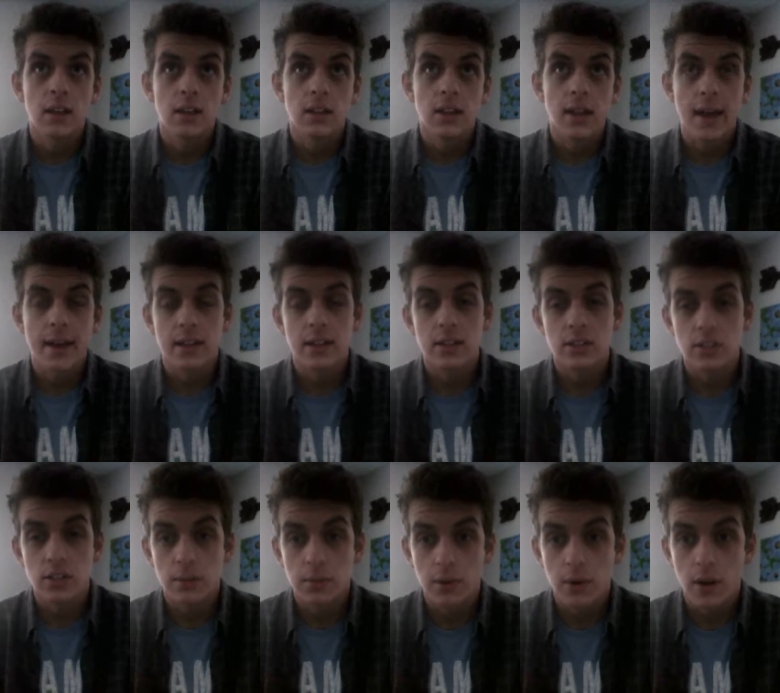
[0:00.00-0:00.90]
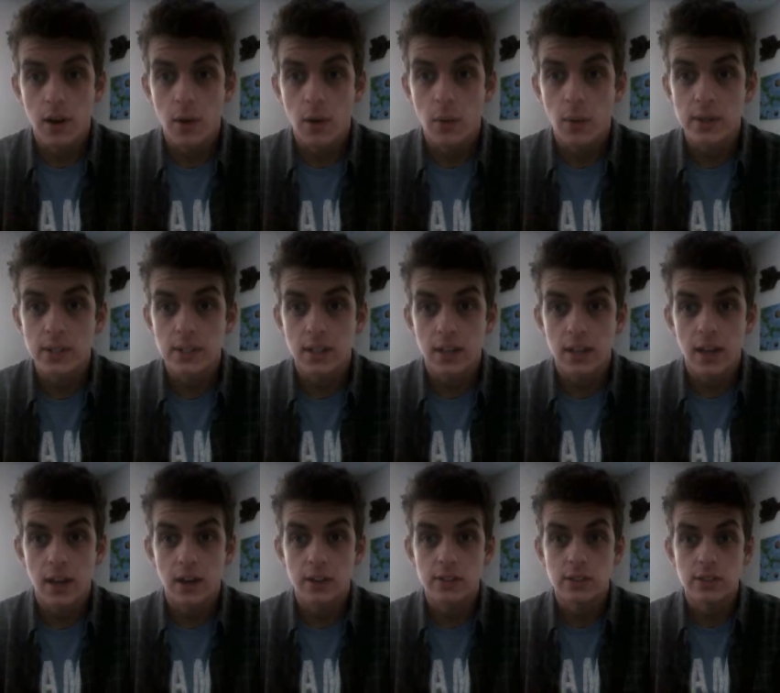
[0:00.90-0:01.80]
like Jim Crow. It wasn't a
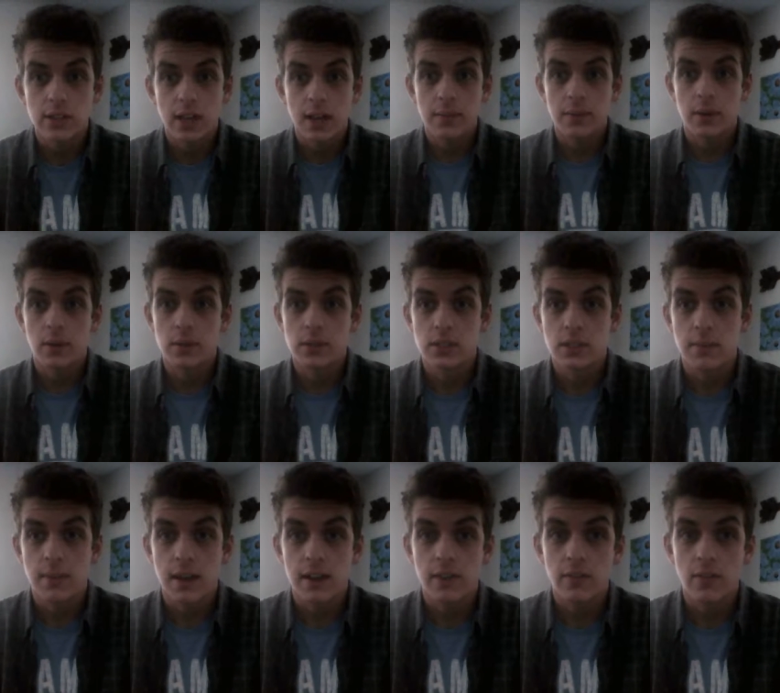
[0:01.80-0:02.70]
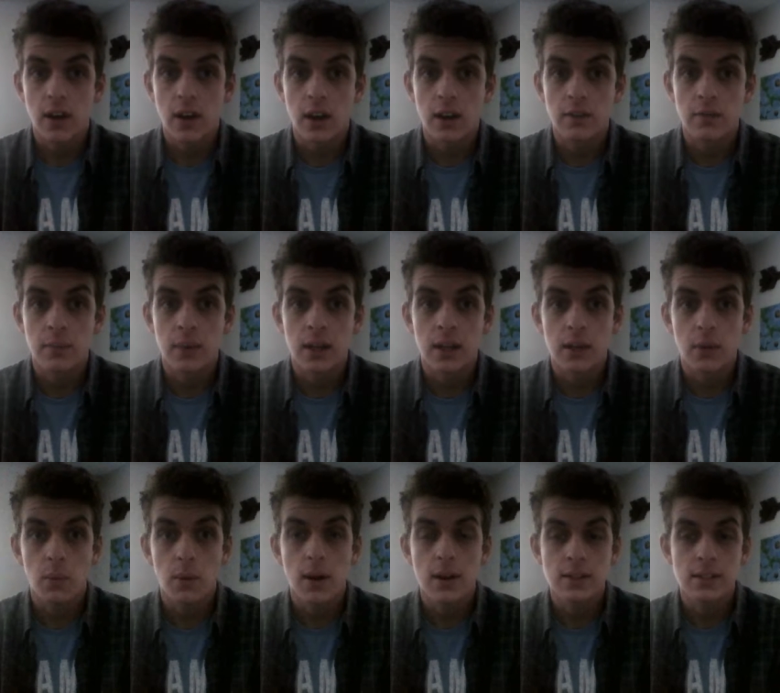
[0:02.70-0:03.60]
character type that was to make fun of, but
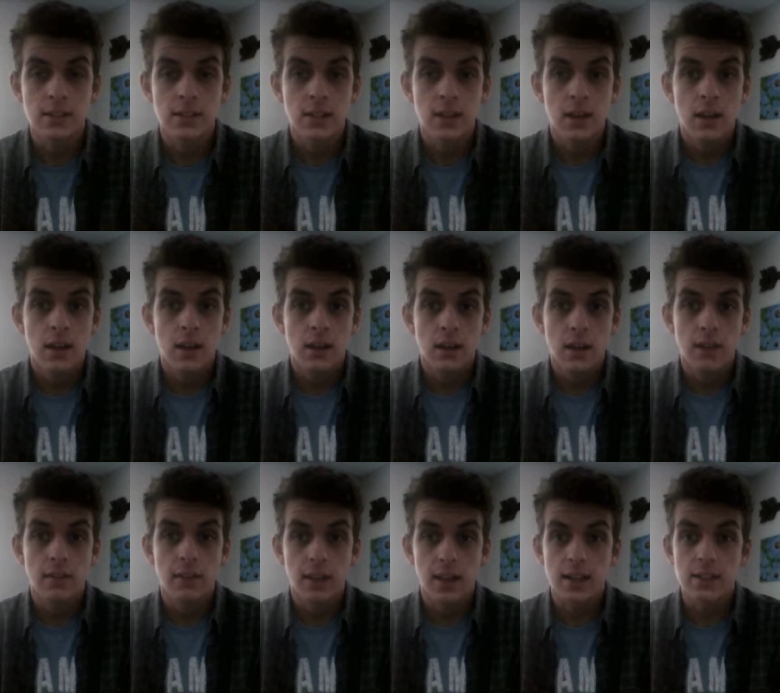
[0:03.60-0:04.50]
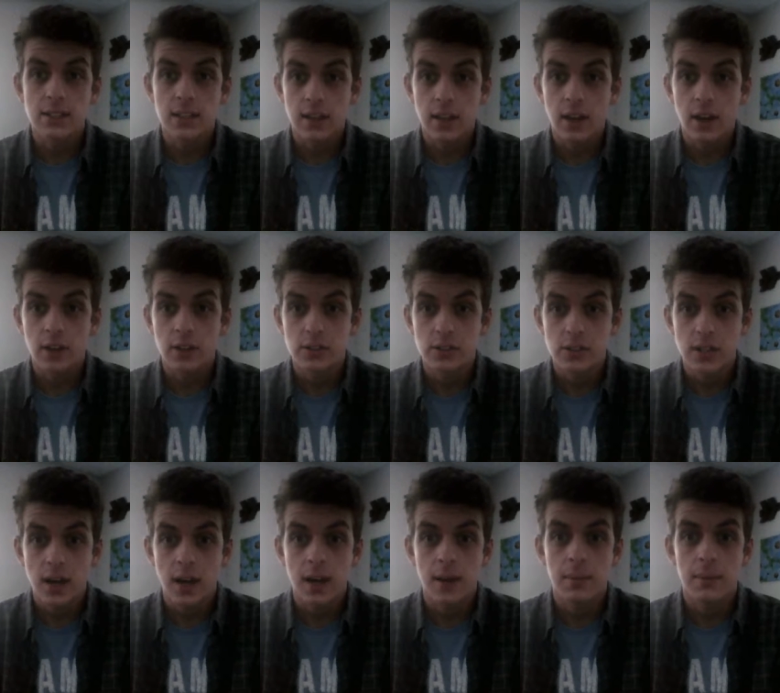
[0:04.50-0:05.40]
it was nonetheless a character
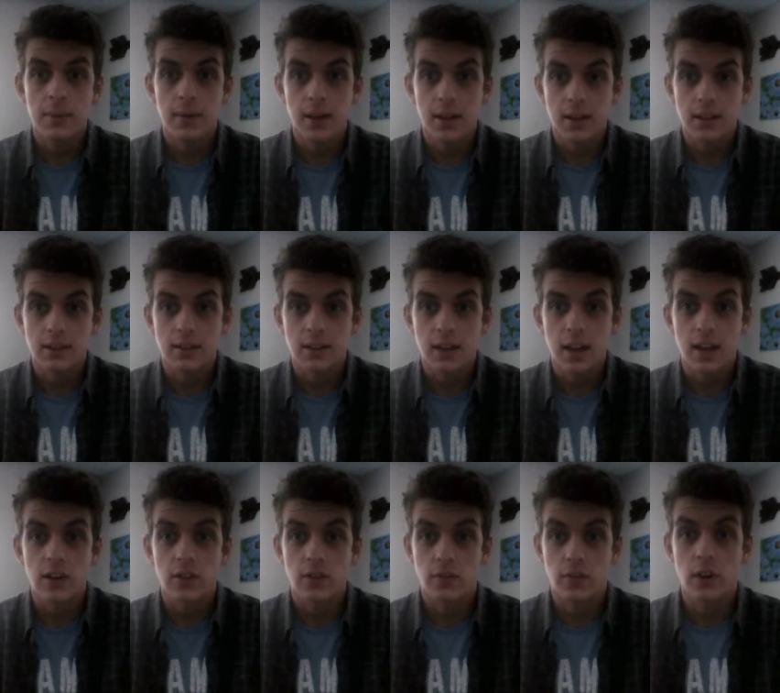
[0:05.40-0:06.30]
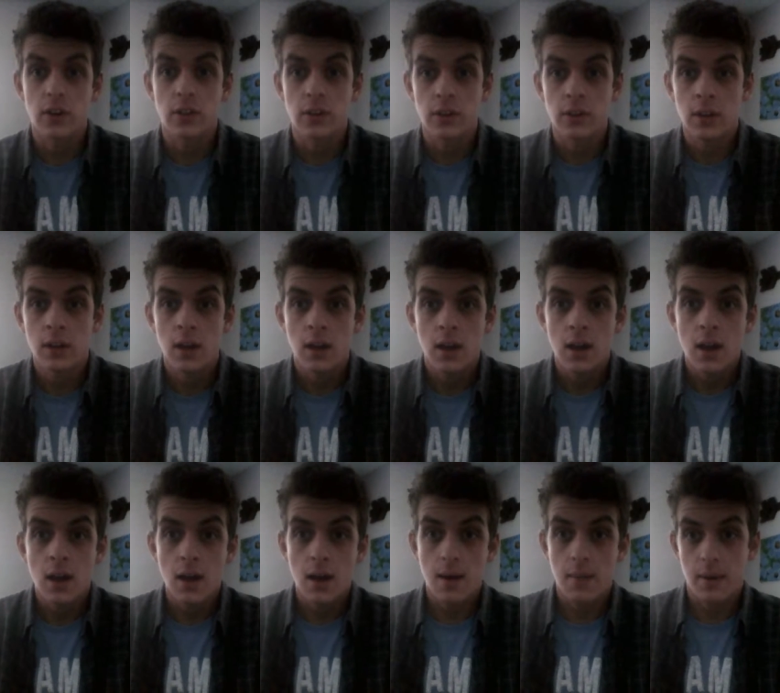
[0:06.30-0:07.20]
type and kind of furthered
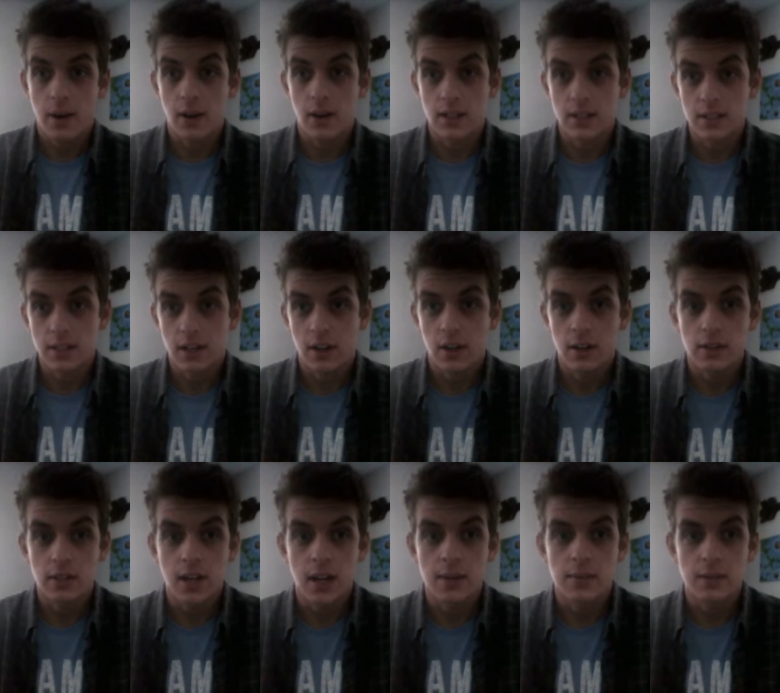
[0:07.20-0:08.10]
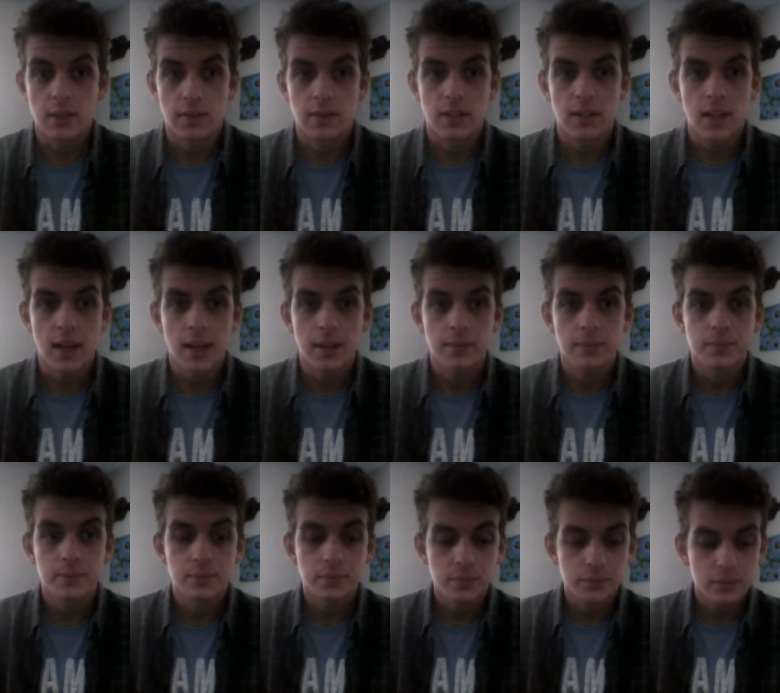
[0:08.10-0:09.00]
American stereotypes of the
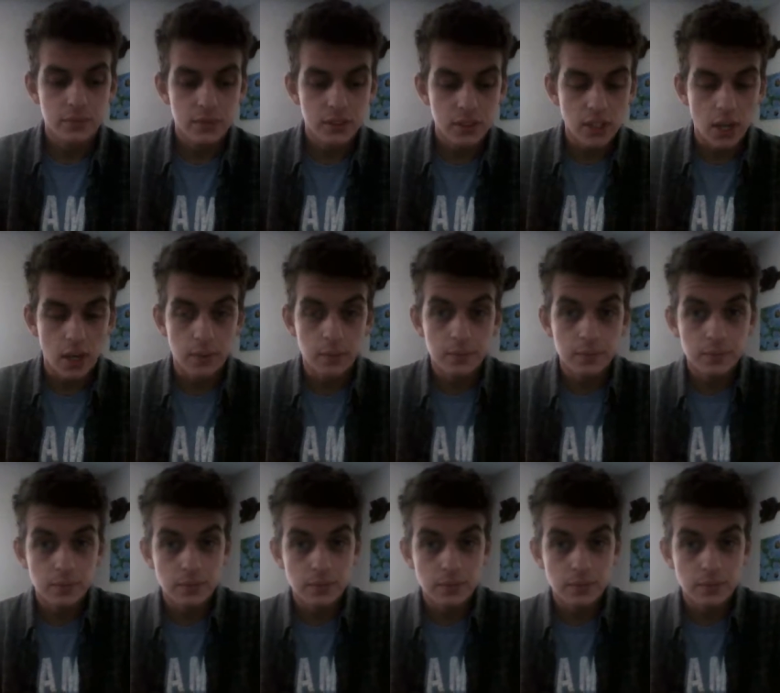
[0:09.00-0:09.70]
day. So,